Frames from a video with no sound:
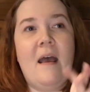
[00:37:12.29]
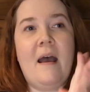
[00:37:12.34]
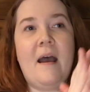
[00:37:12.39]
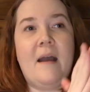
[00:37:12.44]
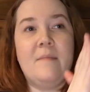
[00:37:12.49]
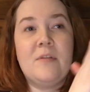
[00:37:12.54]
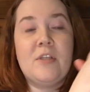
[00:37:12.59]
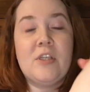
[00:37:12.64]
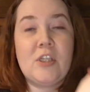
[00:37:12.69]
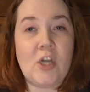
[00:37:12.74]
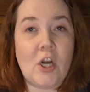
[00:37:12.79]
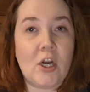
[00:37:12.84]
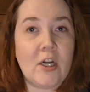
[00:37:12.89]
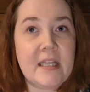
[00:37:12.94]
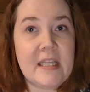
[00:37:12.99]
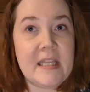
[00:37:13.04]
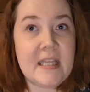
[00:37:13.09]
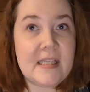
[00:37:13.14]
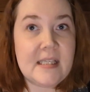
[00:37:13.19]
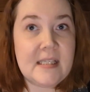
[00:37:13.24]
I'm
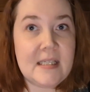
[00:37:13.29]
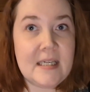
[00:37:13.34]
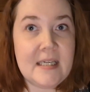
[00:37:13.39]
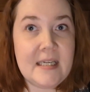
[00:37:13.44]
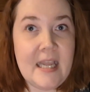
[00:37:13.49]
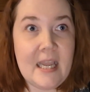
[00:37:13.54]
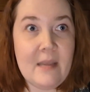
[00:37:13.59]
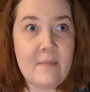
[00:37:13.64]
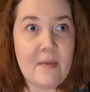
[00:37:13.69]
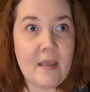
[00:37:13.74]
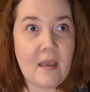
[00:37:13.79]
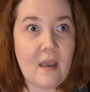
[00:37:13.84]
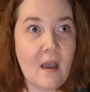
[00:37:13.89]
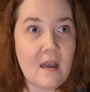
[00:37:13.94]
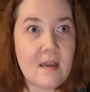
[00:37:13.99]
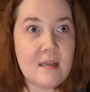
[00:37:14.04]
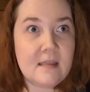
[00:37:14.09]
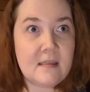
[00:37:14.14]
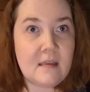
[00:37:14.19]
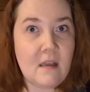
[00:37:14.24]
starting this today
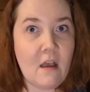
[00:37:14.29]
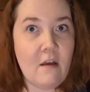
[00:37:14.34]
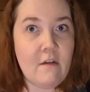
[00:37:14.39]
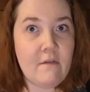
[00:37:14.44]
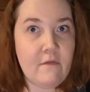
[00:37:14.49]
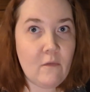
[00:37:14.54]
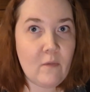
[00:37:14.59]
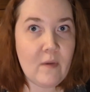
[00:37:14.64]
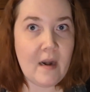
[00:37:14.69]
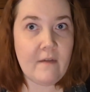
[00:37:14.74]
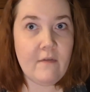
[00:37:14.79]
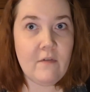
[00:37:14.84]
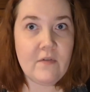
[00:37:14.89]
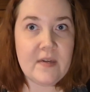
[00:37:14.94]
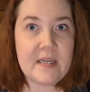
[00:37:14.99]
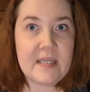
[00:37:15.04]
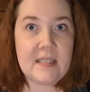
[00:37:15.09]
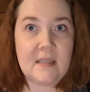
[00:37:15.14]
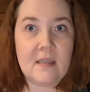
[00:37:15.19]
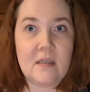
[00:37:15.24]
because of whatever
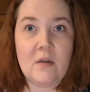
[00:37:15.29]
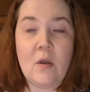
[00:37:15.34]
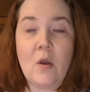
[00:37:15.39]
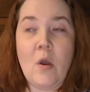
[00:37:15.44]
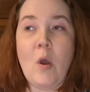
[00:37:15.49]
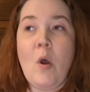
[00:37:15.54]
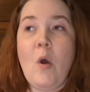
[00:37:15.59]
reason,